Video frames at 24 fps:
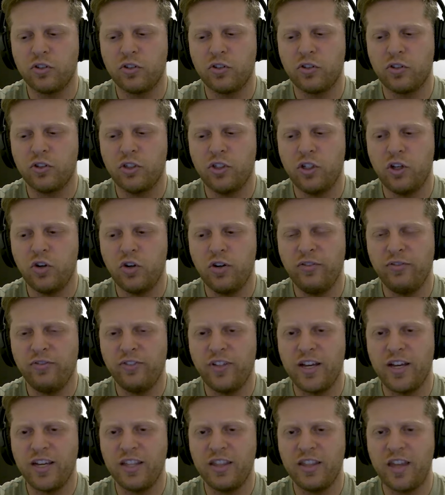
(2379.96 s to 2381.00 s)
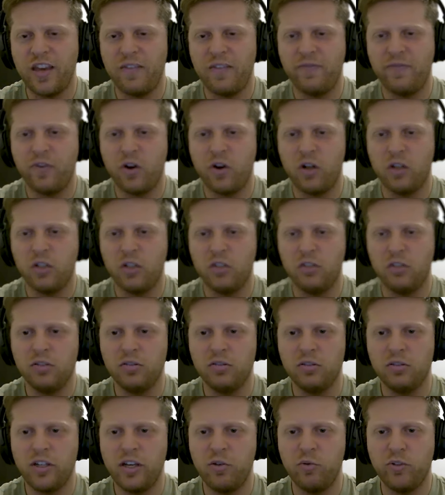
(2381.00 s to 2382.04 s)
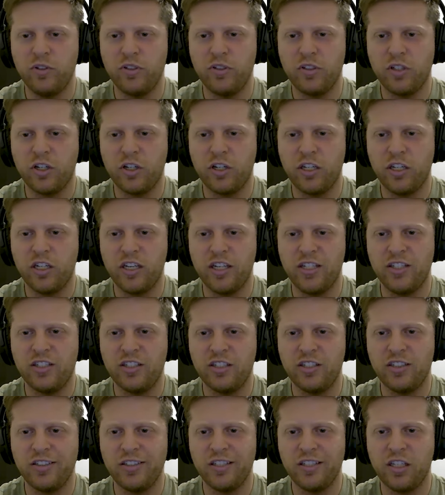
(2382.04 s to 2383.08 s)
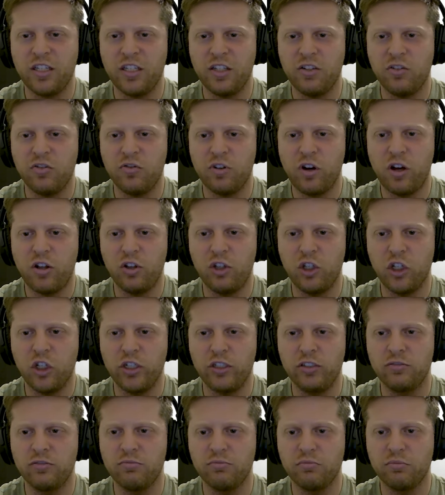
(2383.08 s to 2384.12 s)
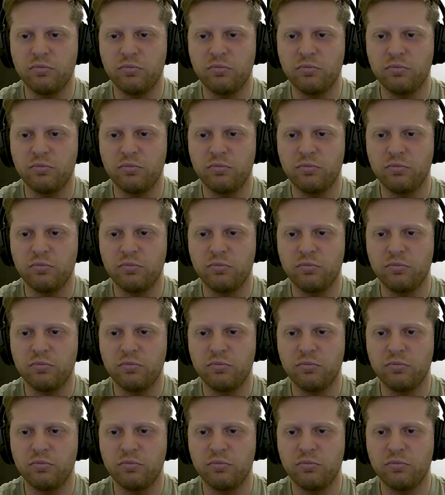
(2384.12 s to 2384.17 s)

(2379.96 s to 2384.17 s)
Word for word: So if like they fall, could it instantly alert